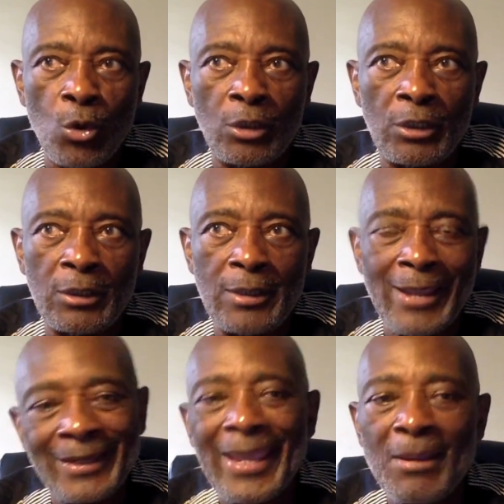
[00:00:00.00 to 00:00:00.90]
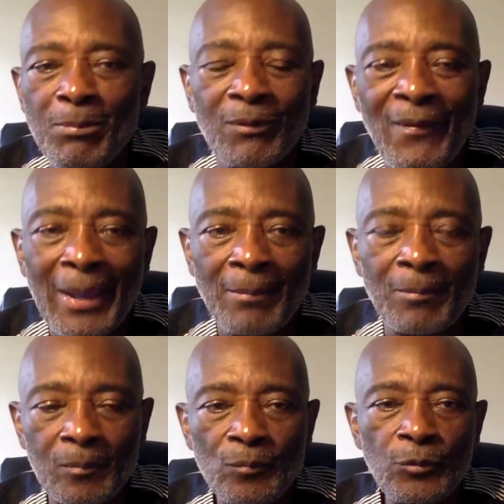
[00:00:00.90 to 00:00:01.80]
would enable
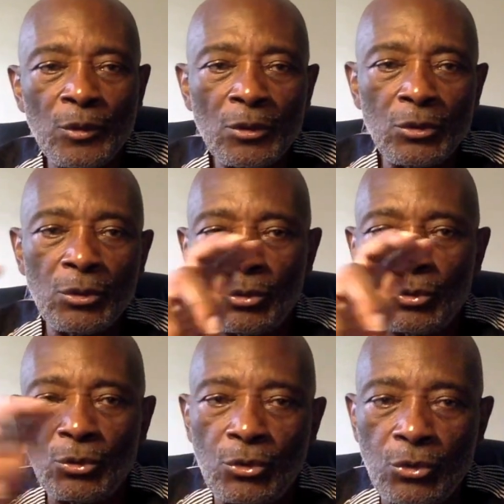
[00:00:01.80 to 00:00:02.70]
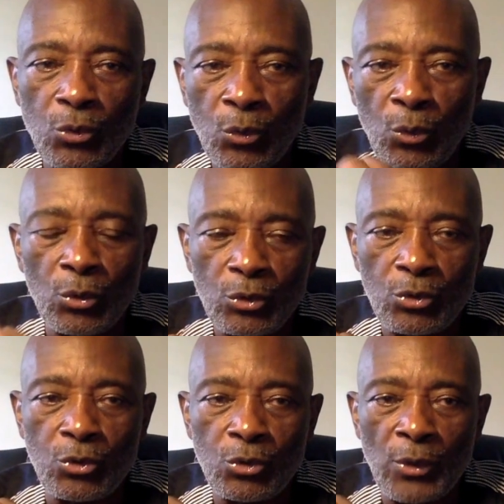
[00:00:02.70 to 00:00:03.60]
them
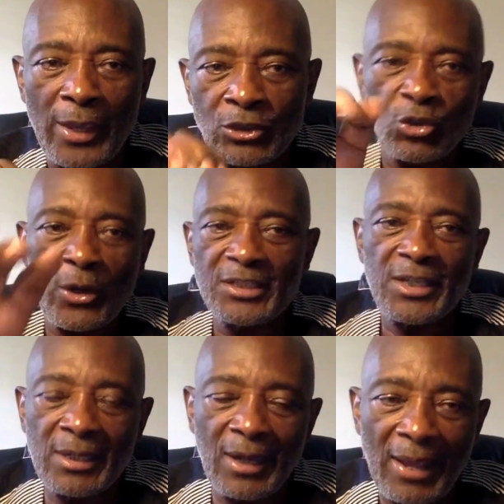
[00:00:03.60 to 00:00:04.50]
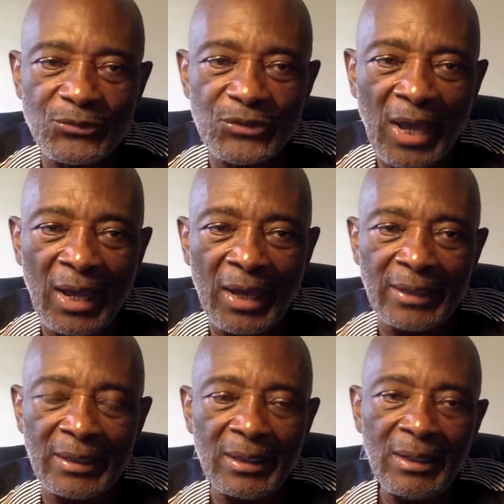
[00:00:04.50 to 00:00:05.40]
to, to enjoy a certain
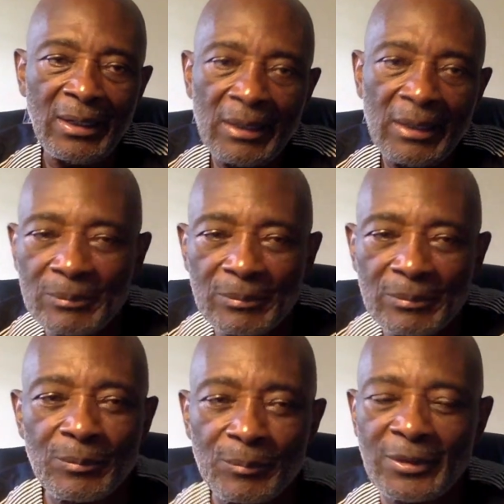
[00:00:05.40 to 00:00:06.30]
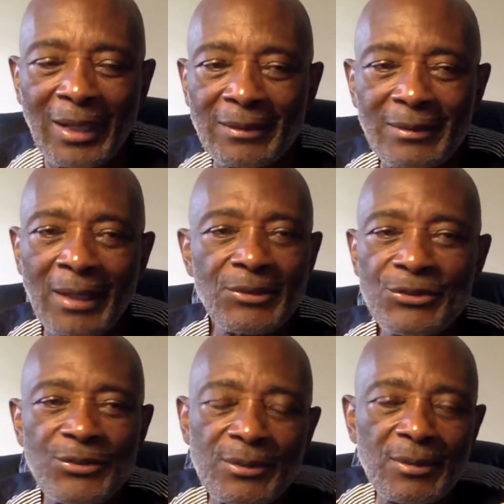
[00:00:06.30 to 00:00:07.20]
lifestyle. That,
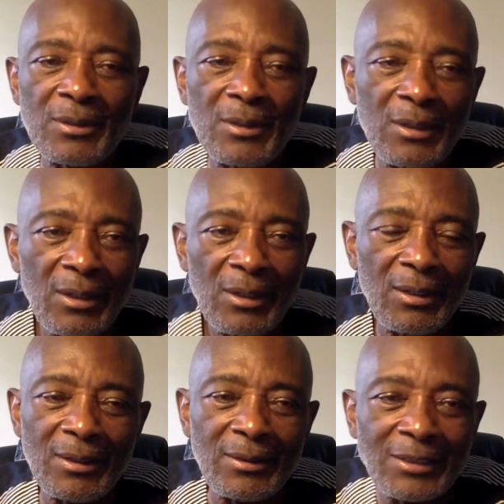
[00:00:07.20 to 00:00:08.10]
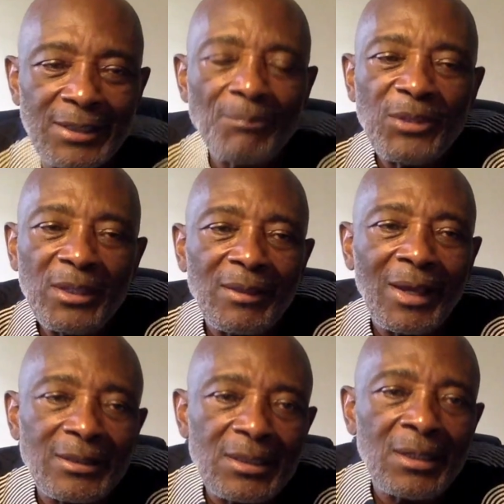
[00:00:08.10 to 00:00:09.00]
that's, that's
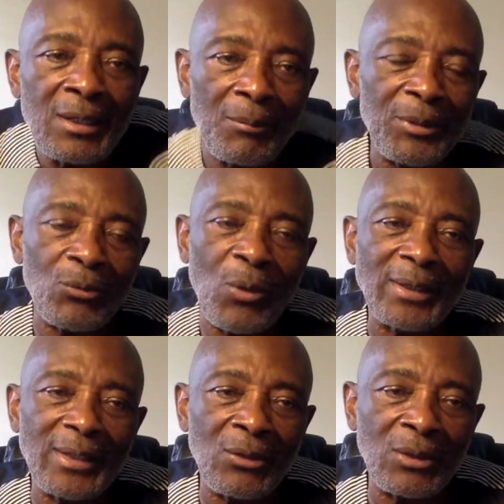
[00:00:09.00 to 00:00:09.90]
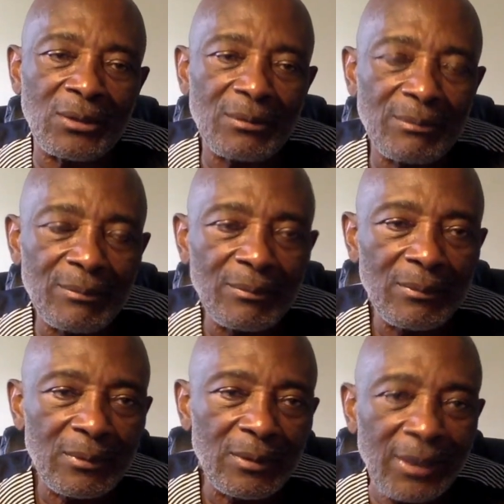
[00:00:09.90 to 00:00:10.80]
something that, uh, I mean, one cannot,
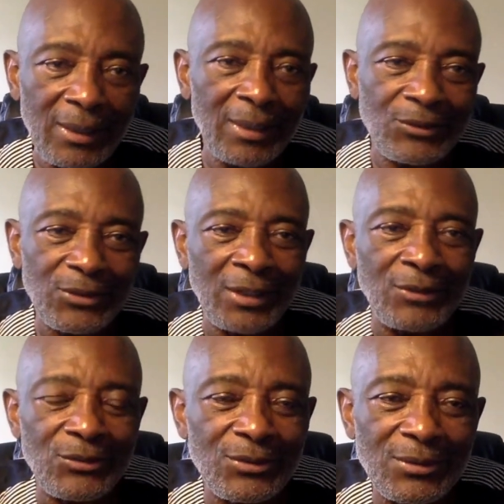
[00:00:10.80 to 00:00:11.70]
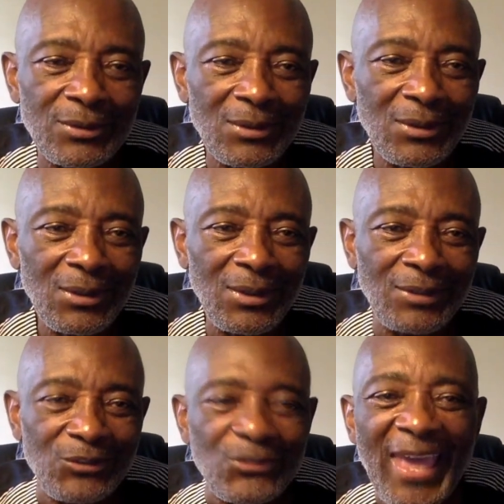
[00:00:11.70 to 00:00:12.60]
it's, it's,
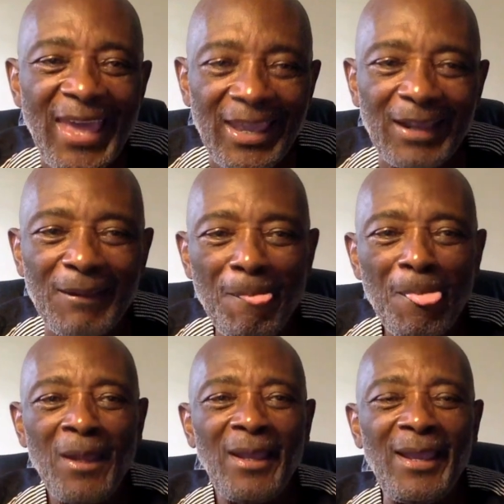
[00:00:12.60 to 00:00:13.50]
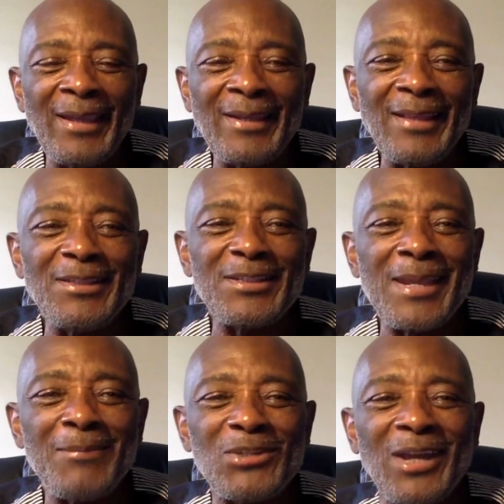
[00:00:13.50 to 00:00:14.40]
it's there. And
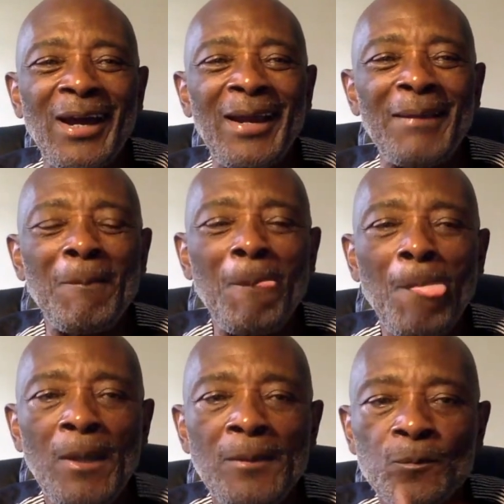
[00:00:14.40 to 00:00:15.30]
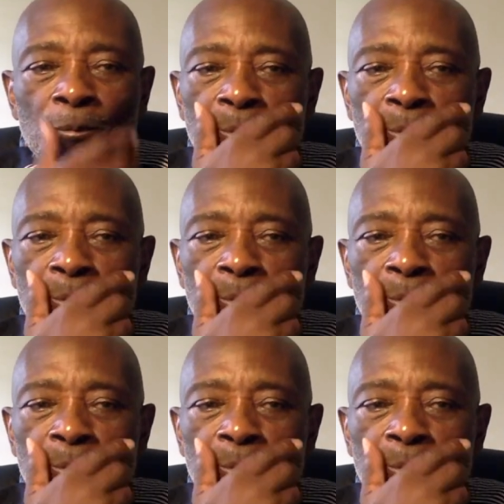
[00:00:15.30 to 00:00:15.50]
at the same time,